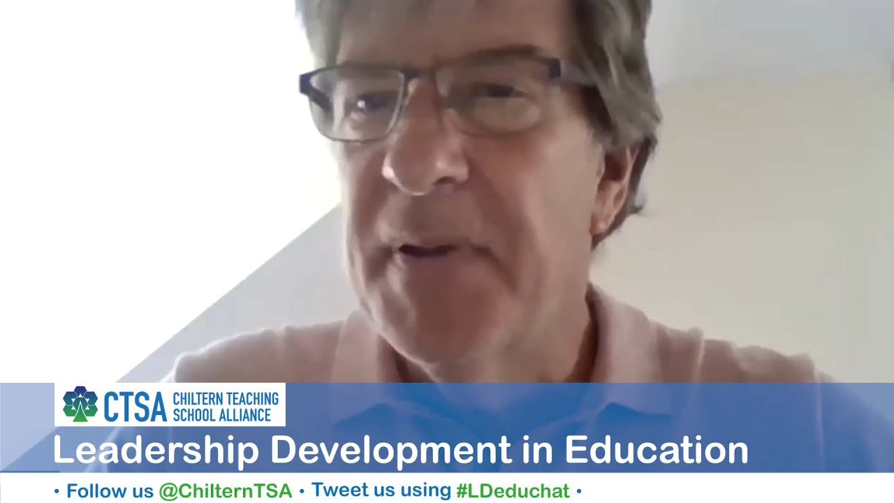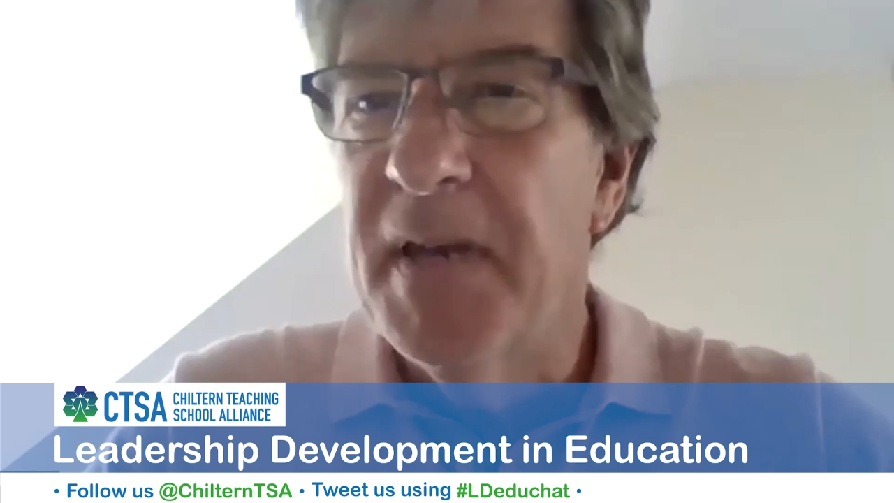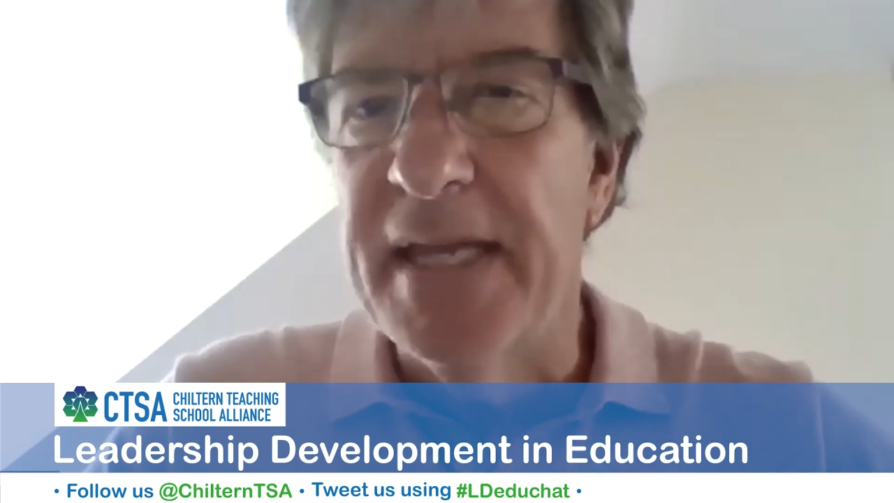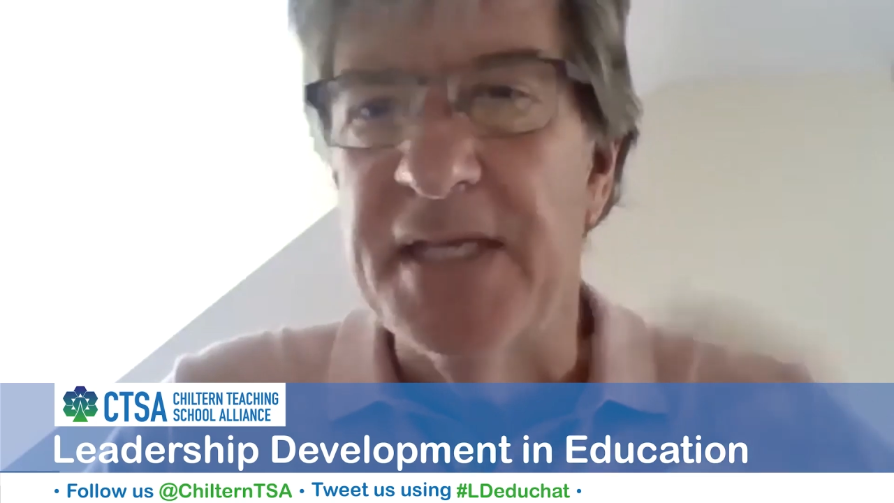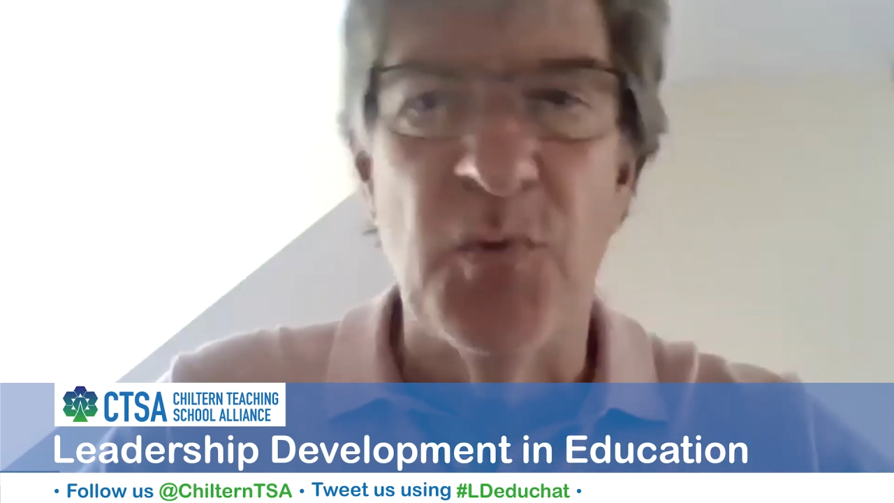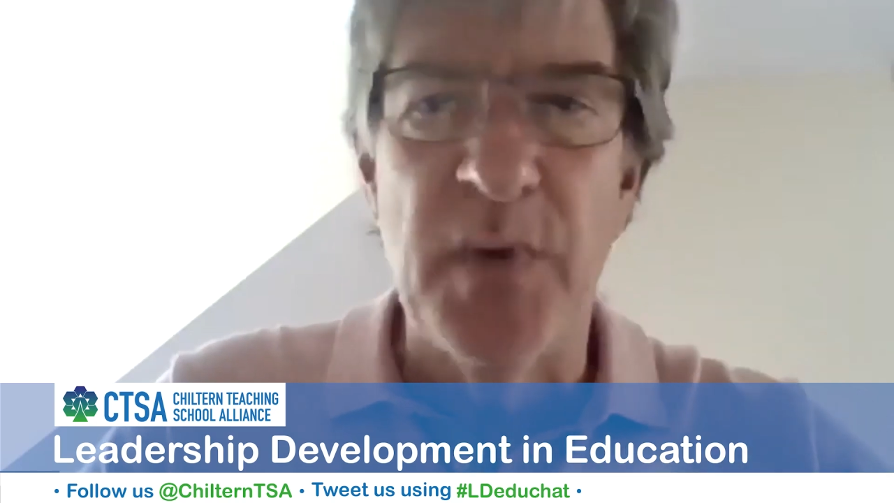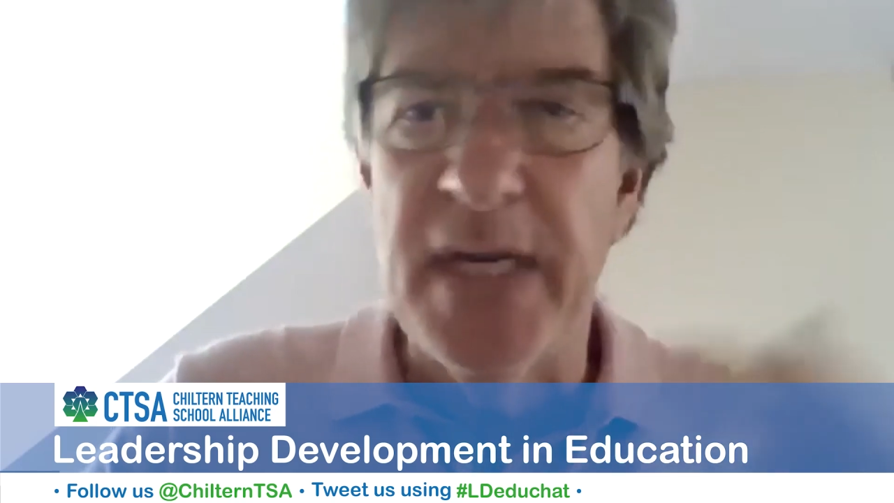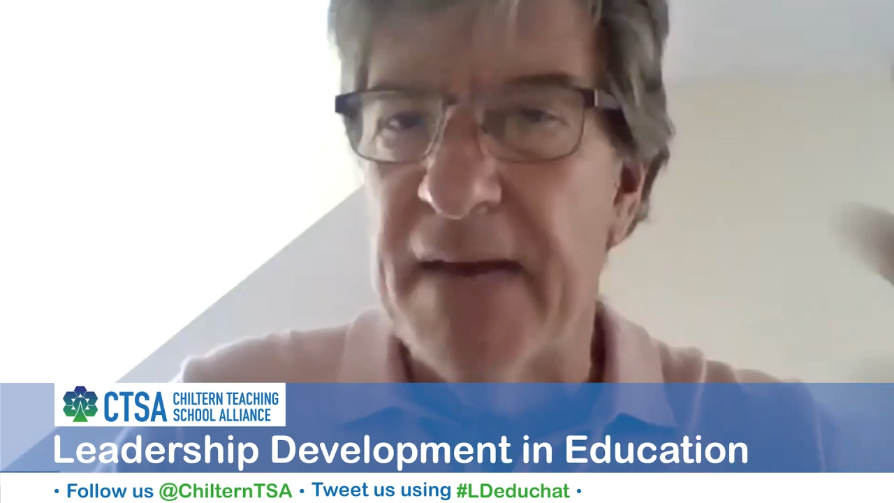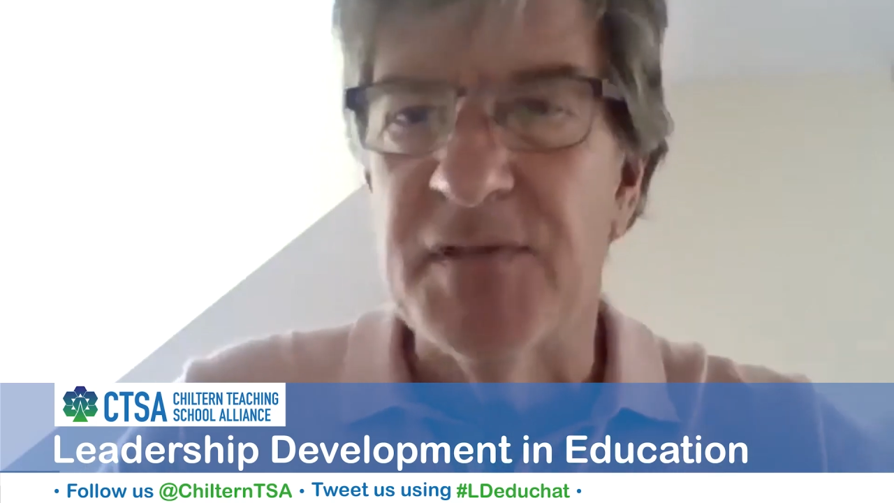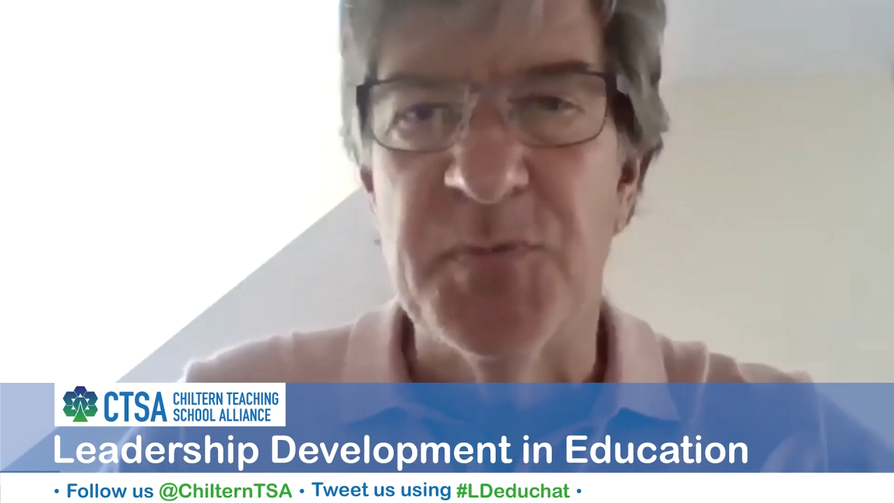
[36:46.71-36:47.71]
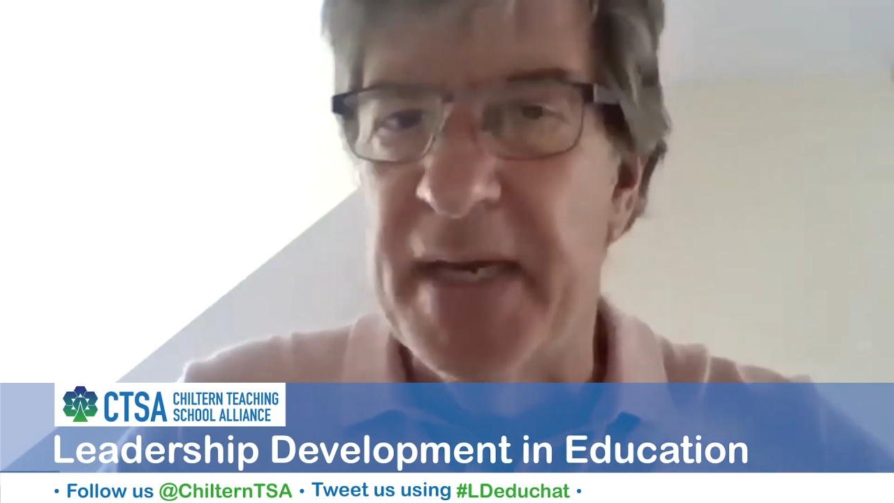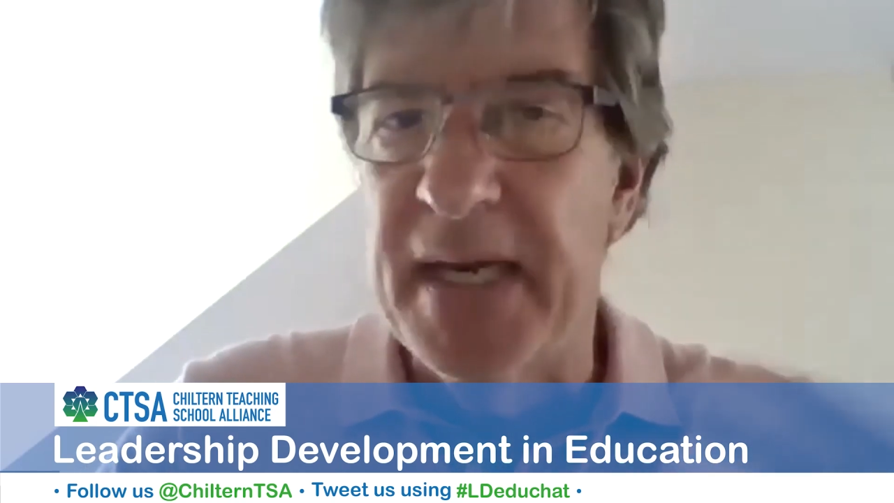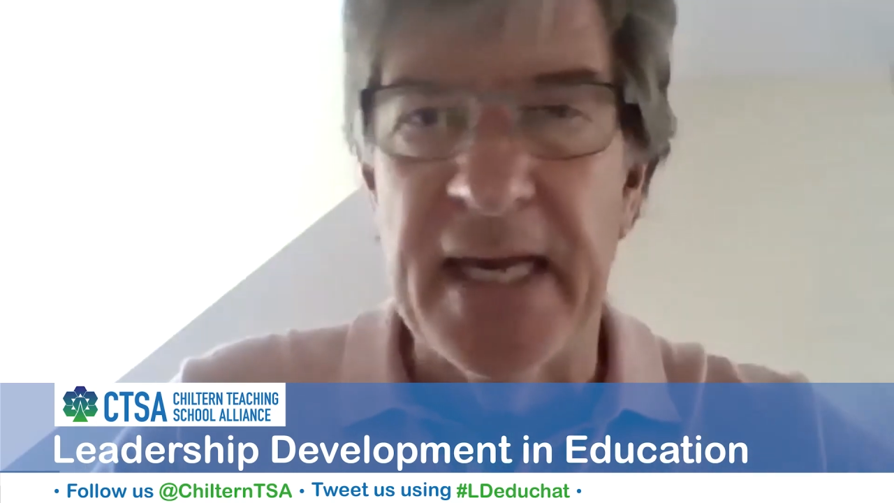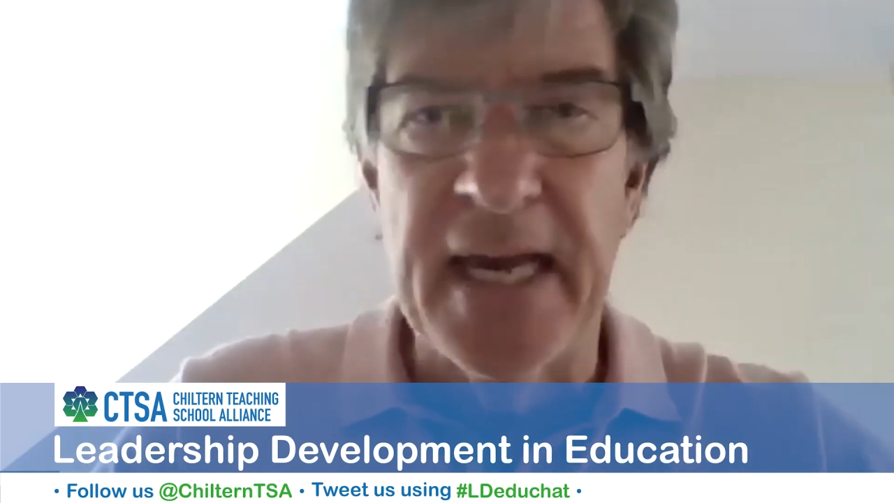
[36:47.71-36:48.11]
plates that we'd have spinning